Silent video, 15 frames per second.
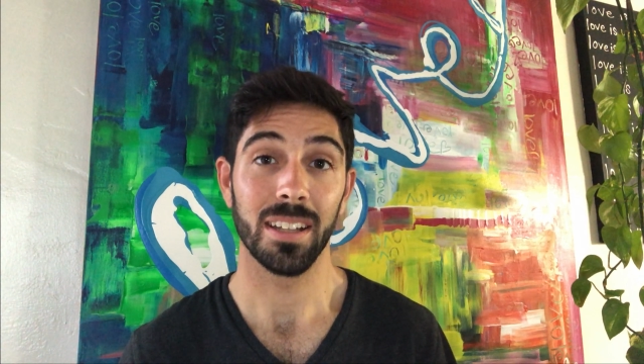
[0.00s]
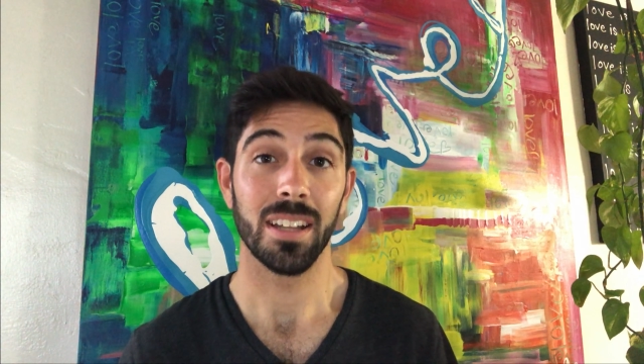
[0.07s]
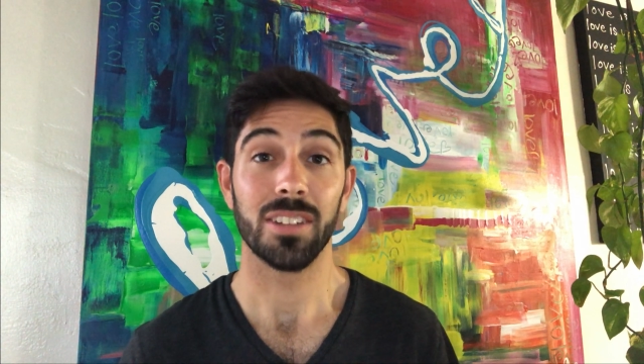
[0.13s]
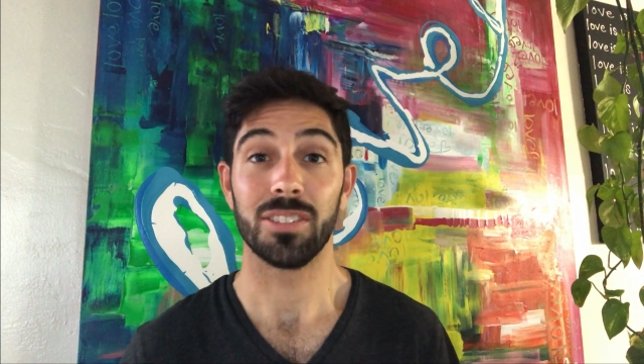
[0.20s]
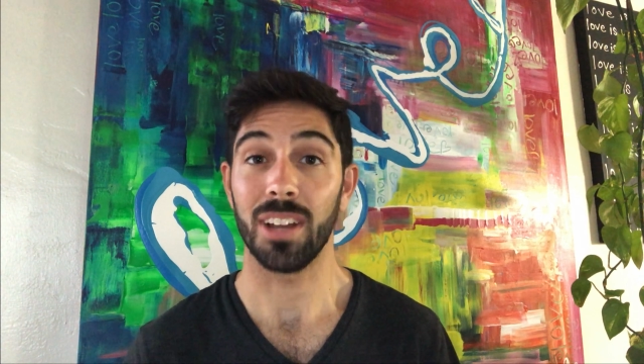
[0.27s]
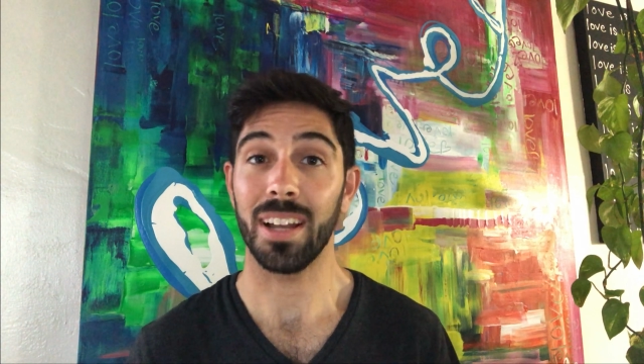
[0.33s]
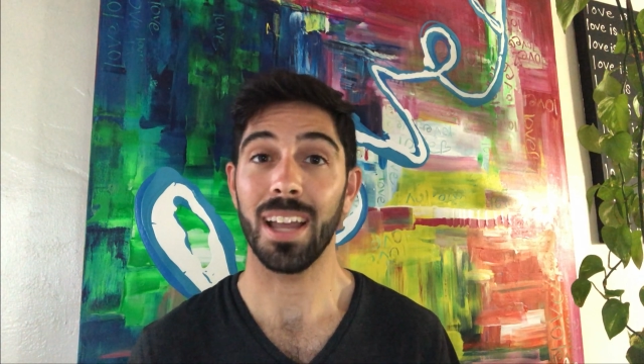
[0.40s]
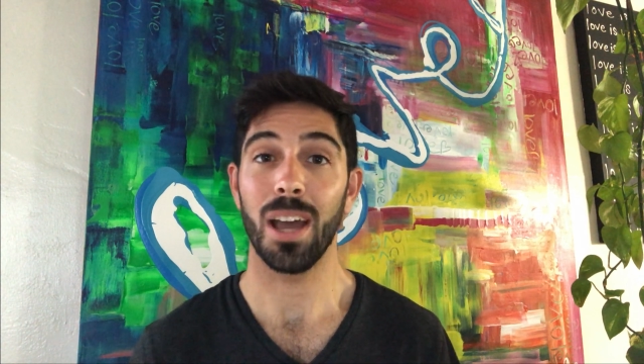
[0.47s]

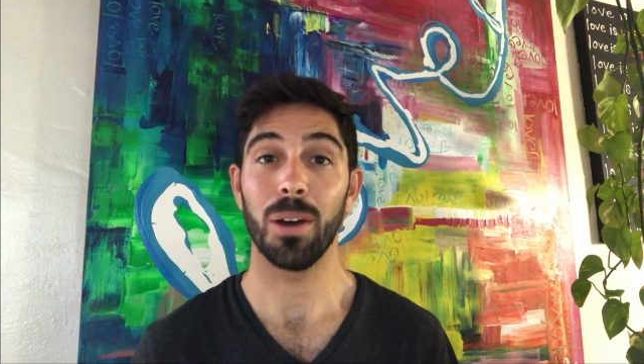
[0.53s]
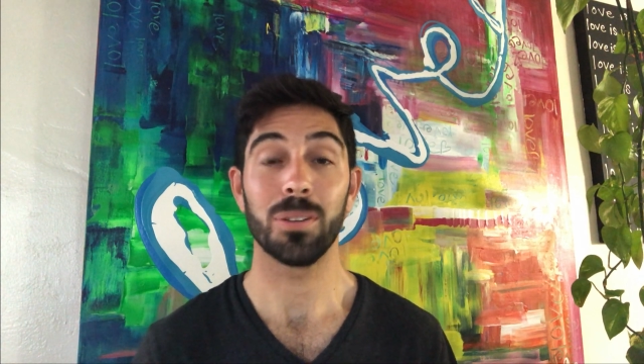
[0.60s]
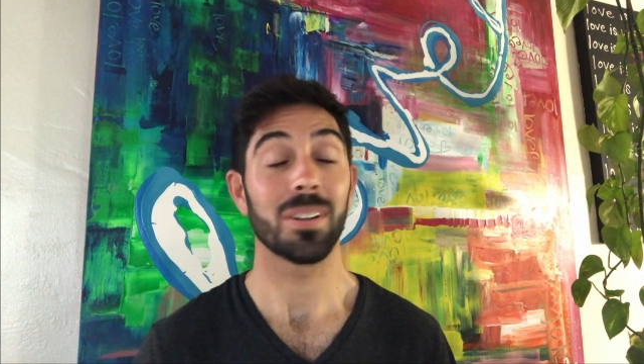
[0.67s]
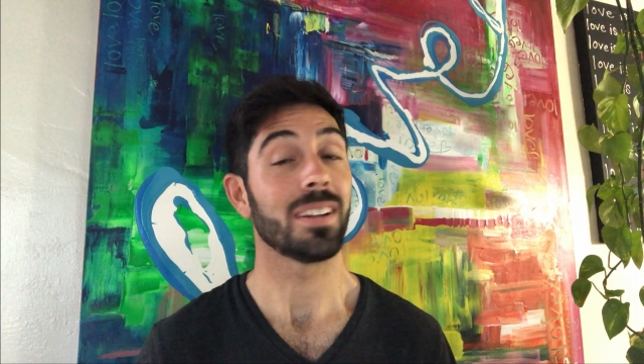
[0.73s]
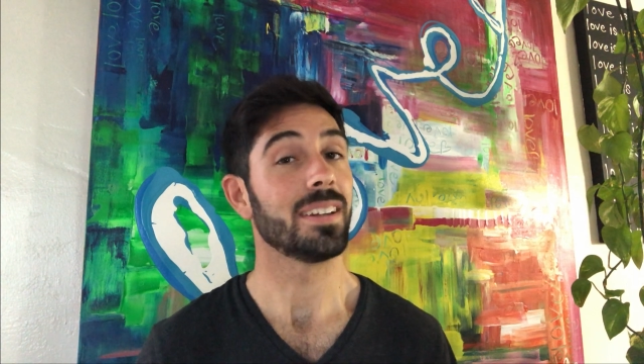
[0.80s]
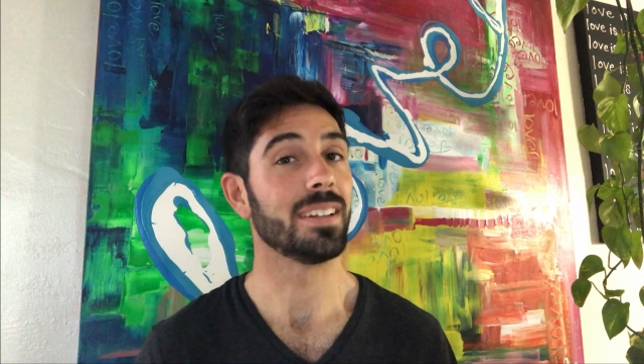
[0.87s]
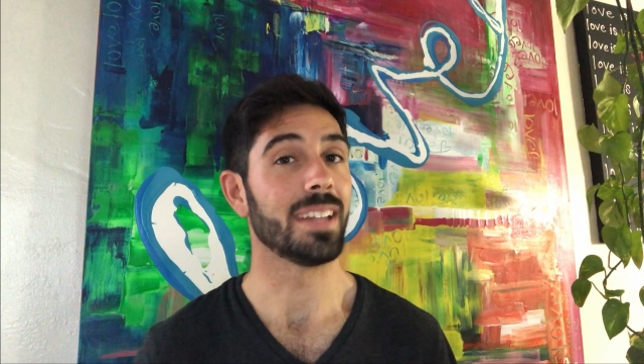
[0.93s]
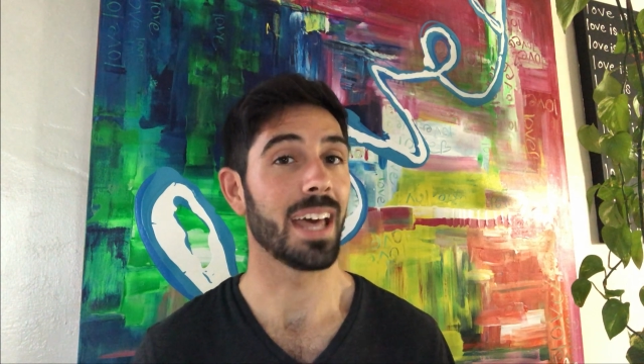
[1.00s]
check
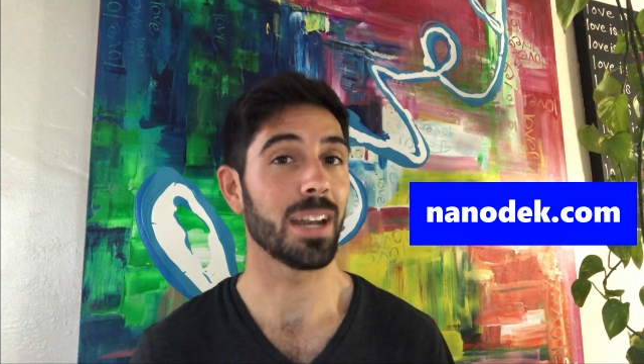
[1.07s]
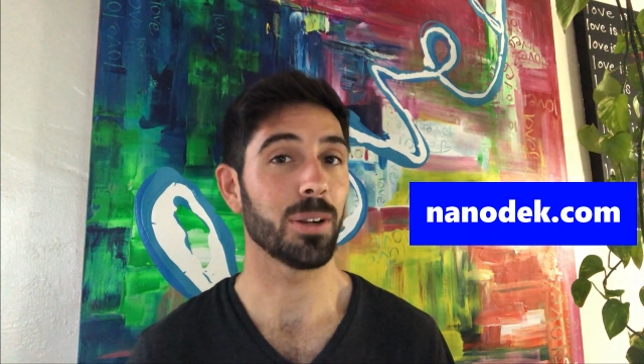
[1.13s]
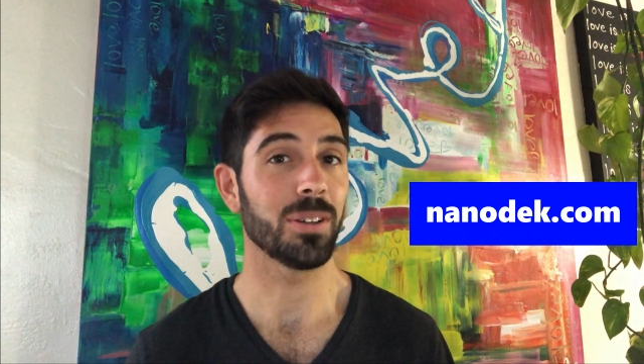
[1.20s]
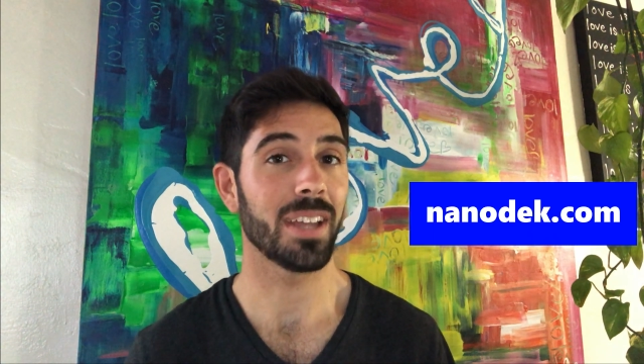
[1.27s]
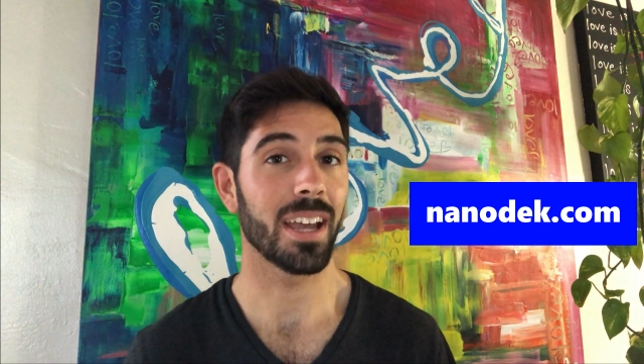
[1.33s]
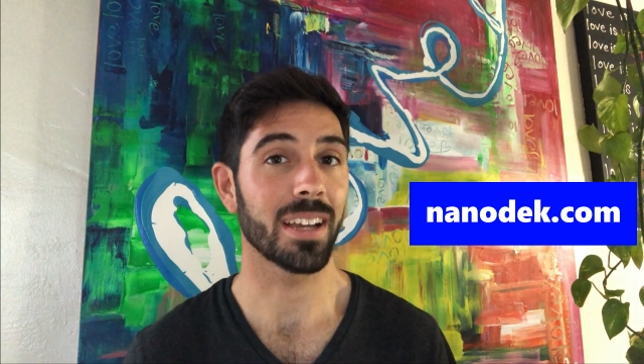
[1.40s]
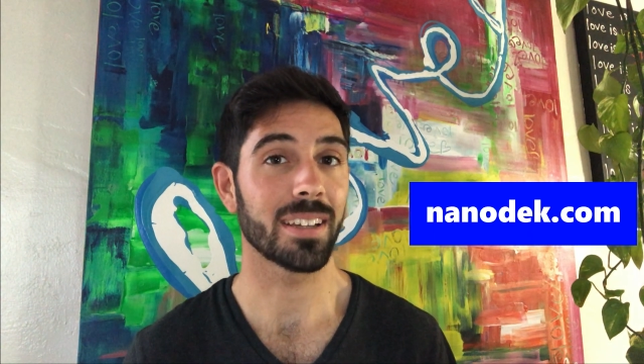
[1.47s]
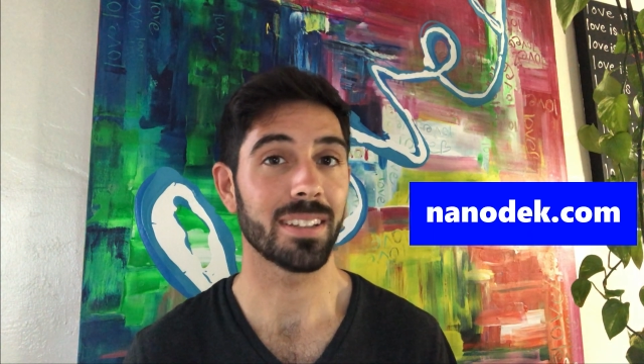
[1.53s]
out
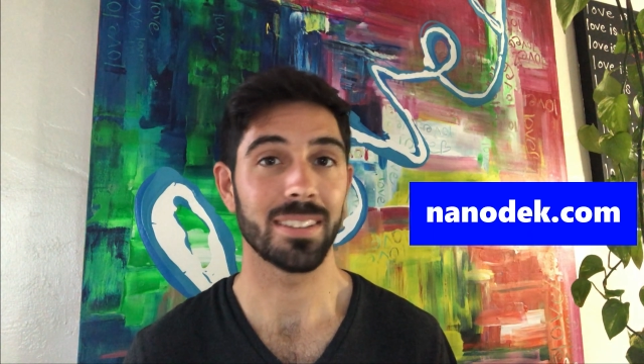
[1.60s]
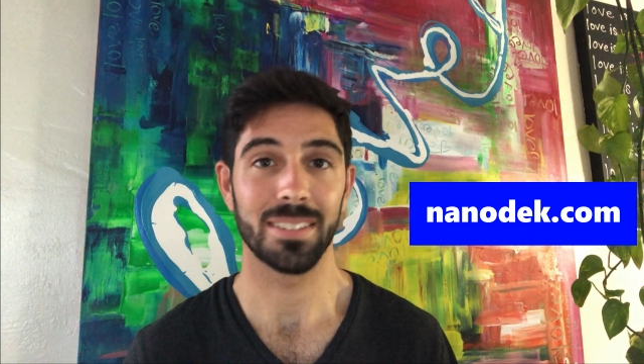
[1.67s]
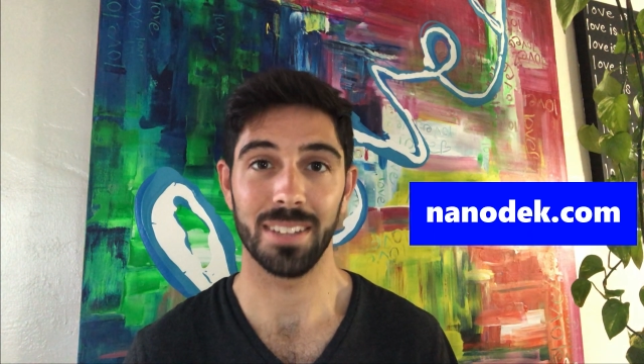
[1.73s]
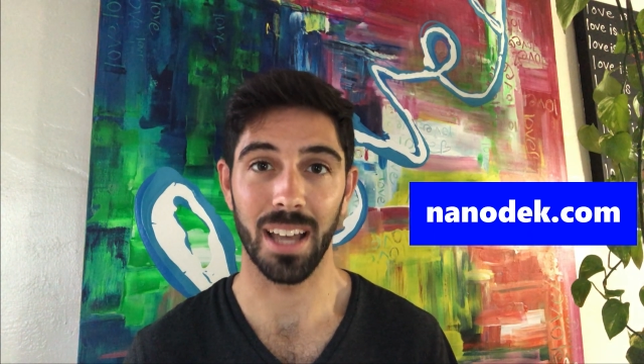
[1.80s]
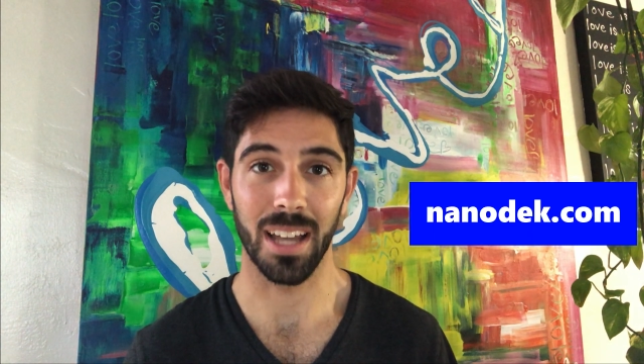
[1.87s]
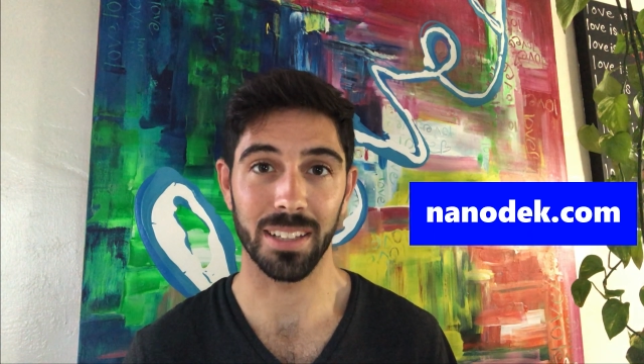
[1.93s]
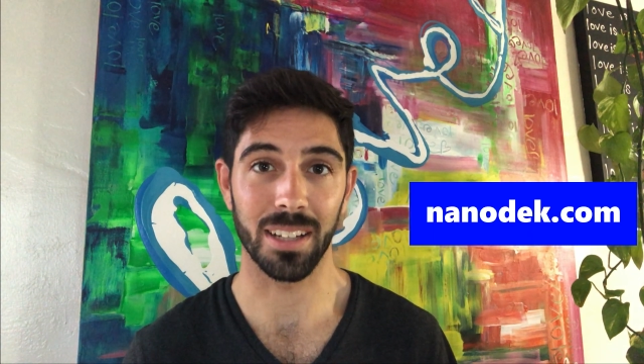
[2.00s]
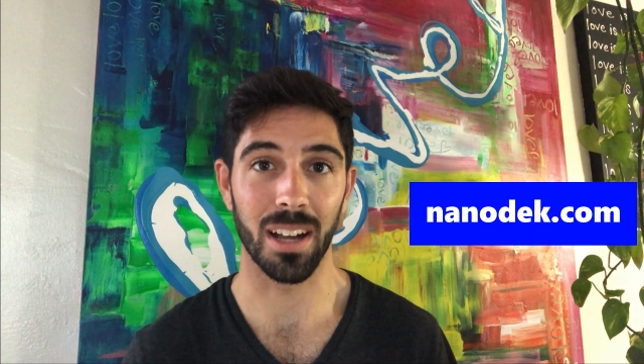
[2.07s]

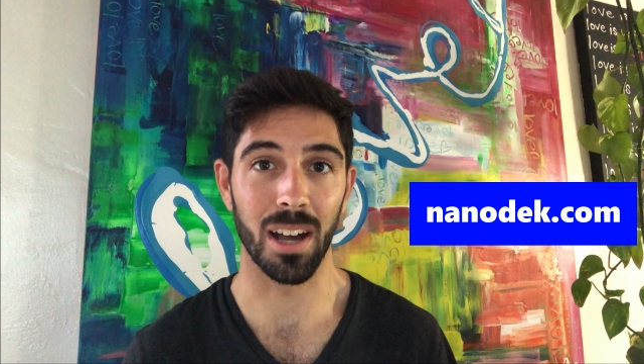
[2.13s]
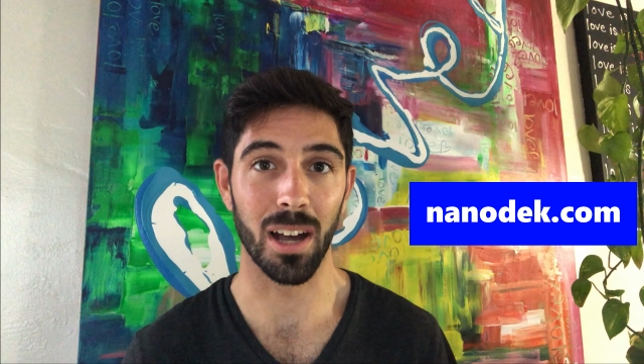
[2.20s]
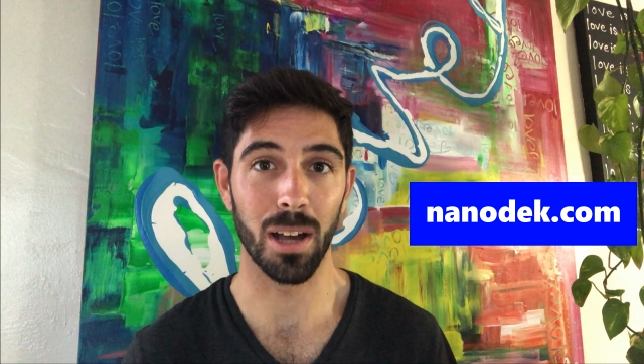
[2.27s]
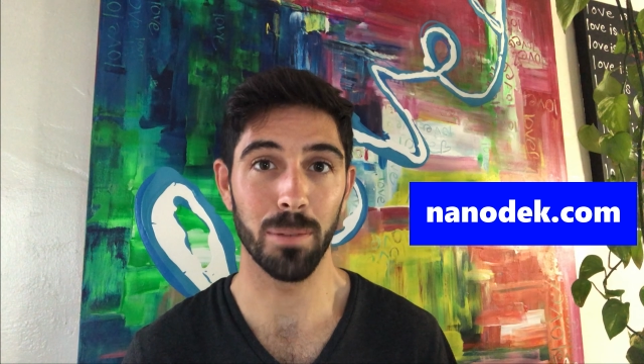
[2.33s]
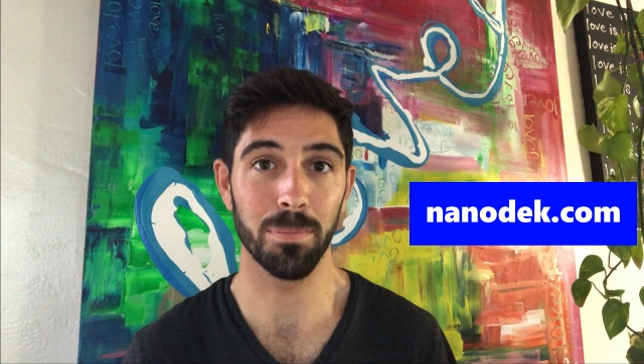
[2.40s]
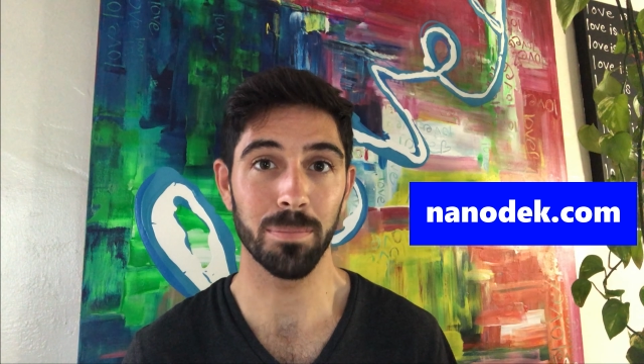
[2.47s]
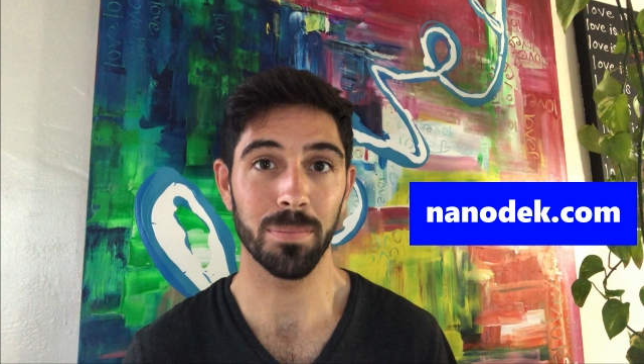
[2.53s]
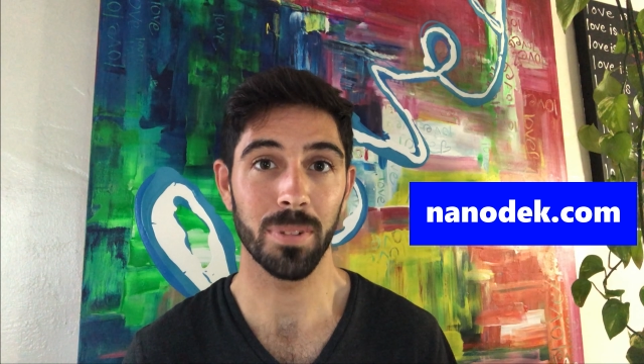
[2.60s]

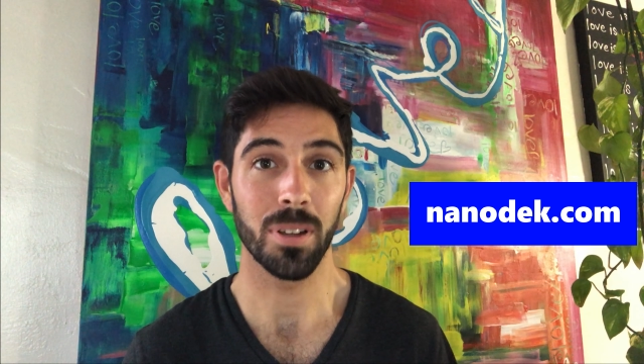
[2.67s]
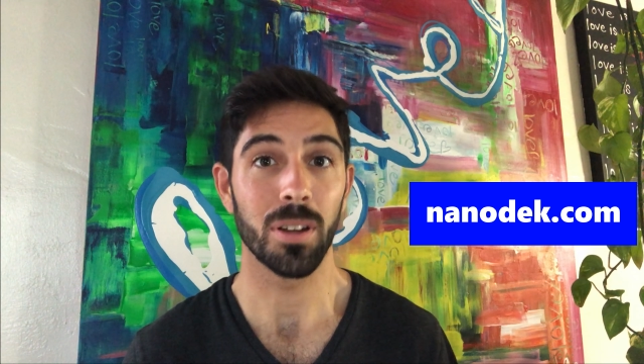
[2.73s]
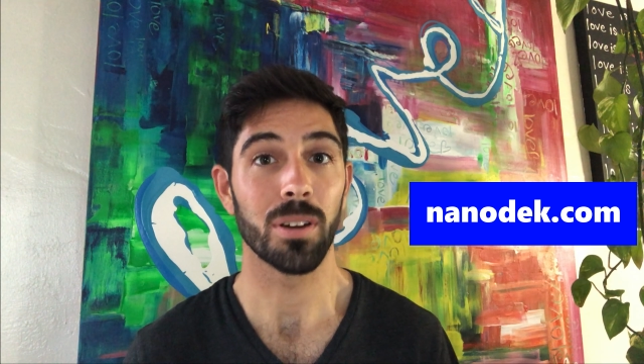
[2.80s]
nanodek.com